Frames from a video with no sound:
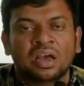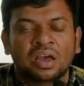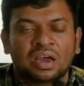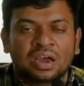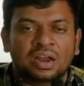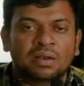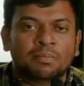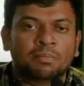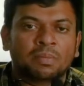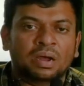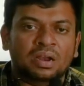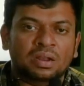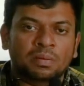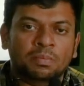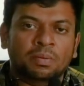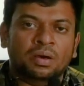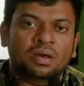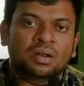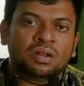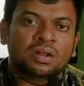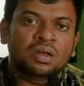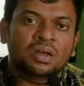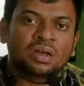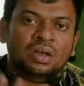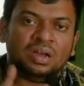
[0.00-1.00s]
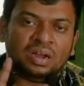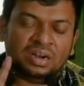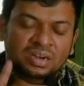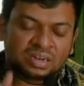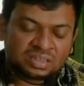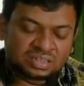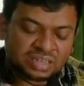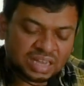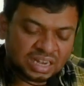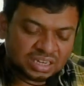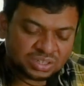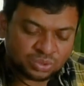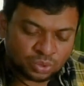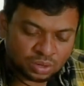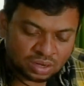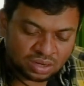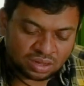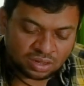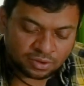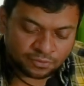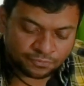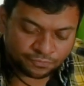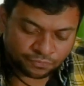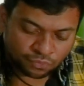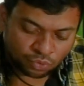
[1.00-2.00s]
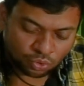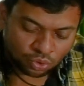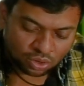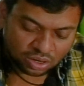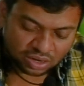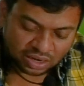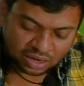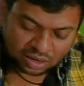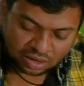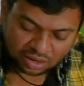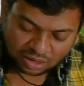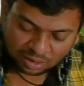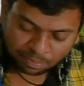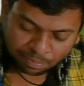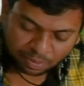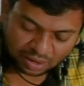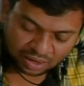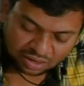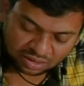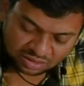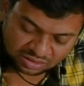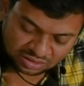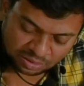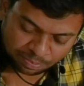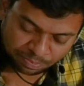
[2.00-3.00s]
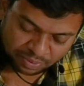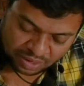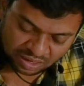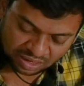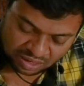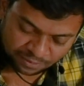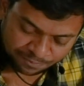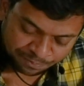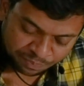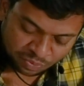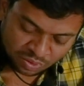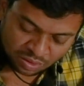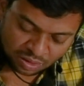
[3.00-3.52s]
And Malabar, it is actually a four-country participating.